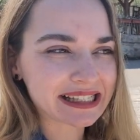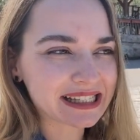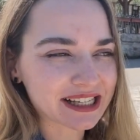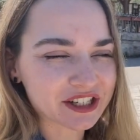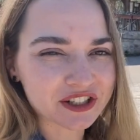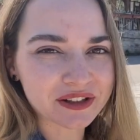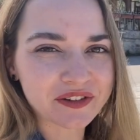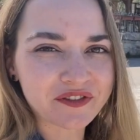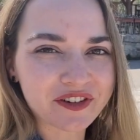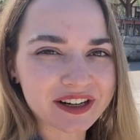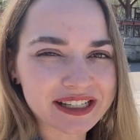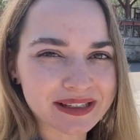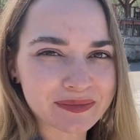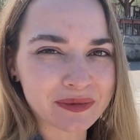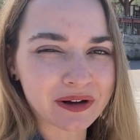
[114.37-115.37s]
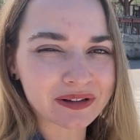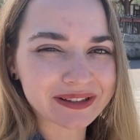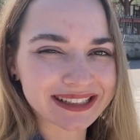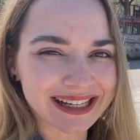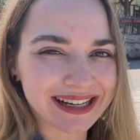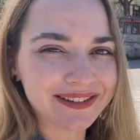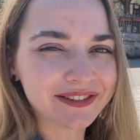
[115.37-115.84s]
it's actually a very small
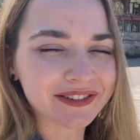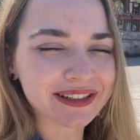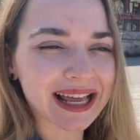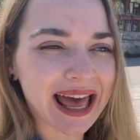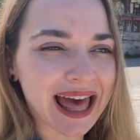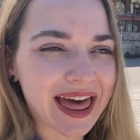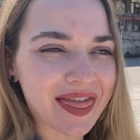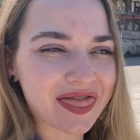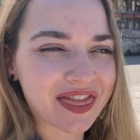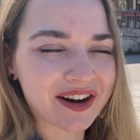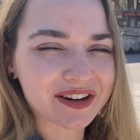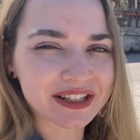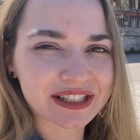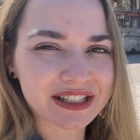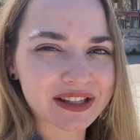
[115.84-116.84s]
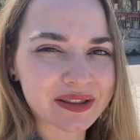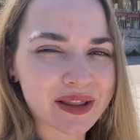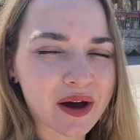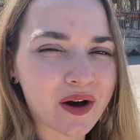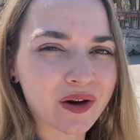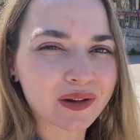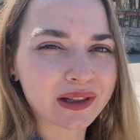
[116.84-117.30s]
town and there is
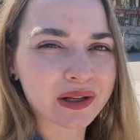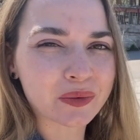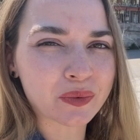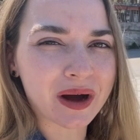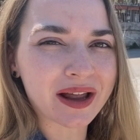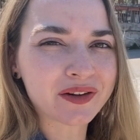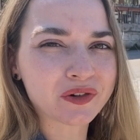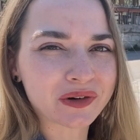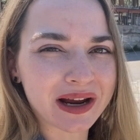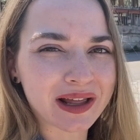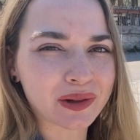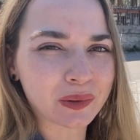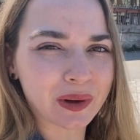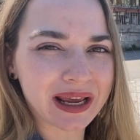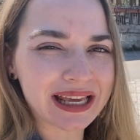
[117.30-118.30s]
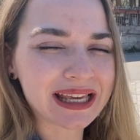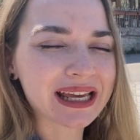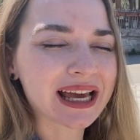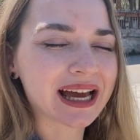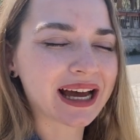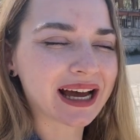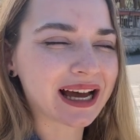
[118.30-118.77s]
the only one
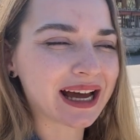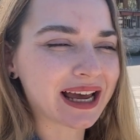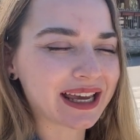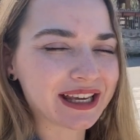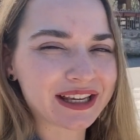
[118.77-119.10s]
railway uh,